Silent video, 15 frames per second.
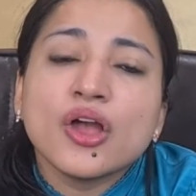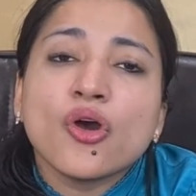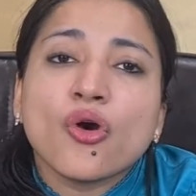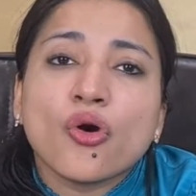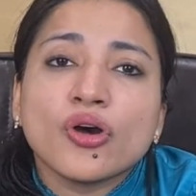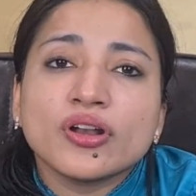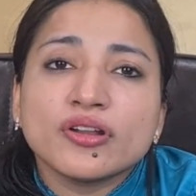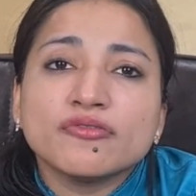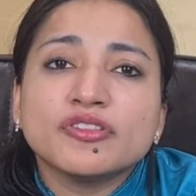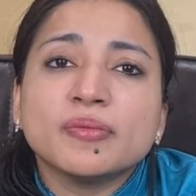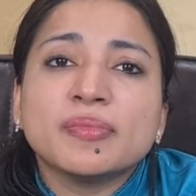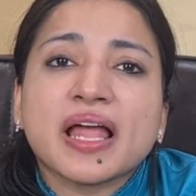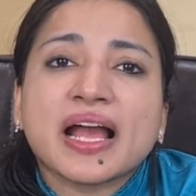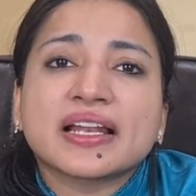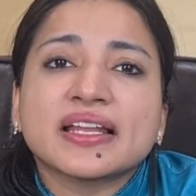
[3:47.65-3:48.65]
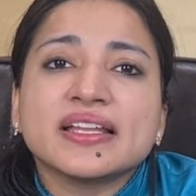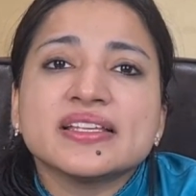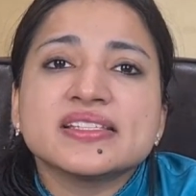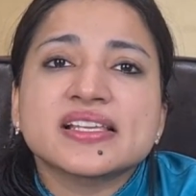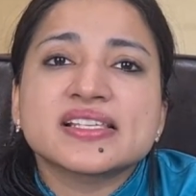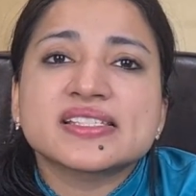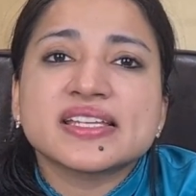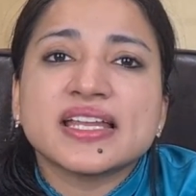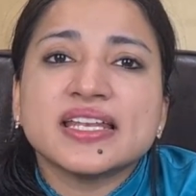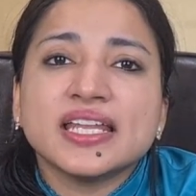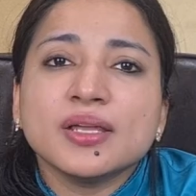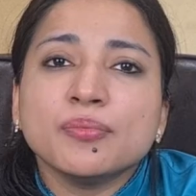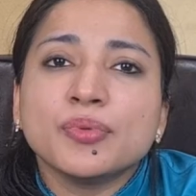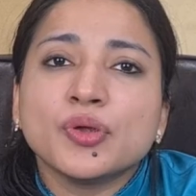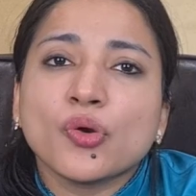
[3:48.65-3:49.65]
or if the black line is
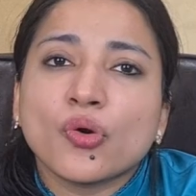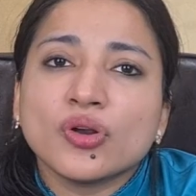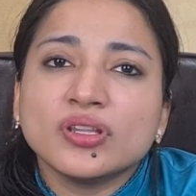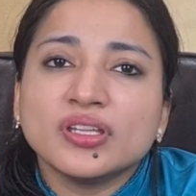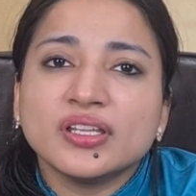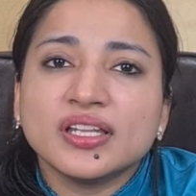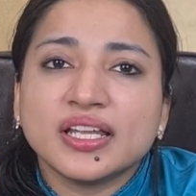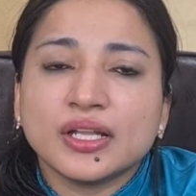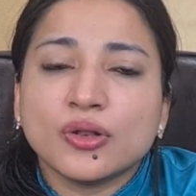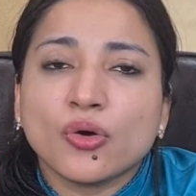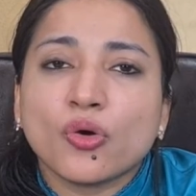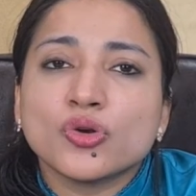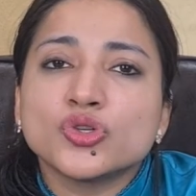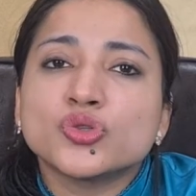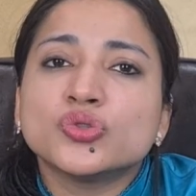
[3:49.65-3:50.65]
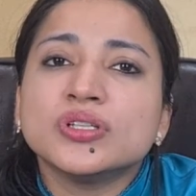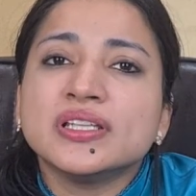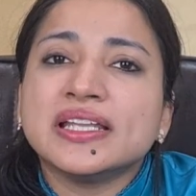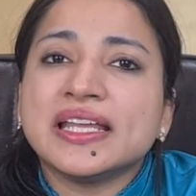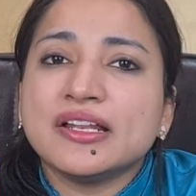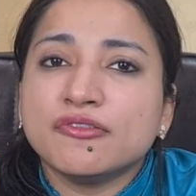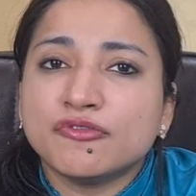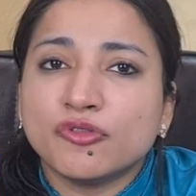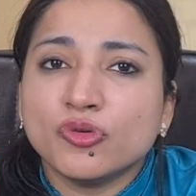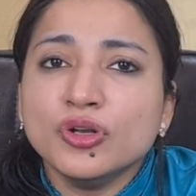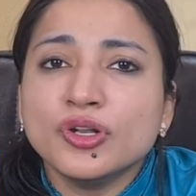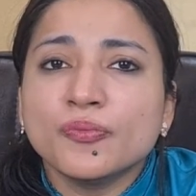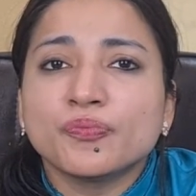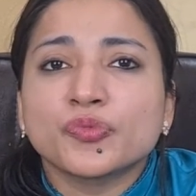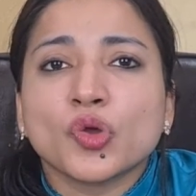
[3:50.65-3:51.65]
extending beyond the nail onto the nail fold
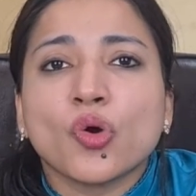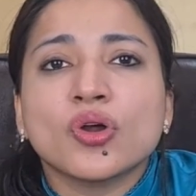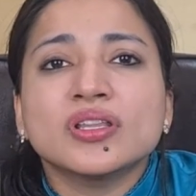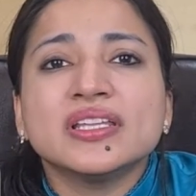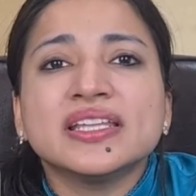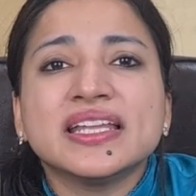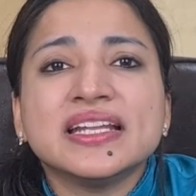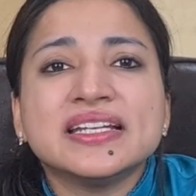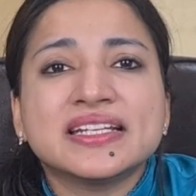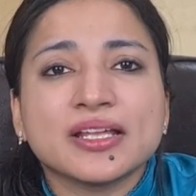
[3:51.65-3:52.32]
or the nail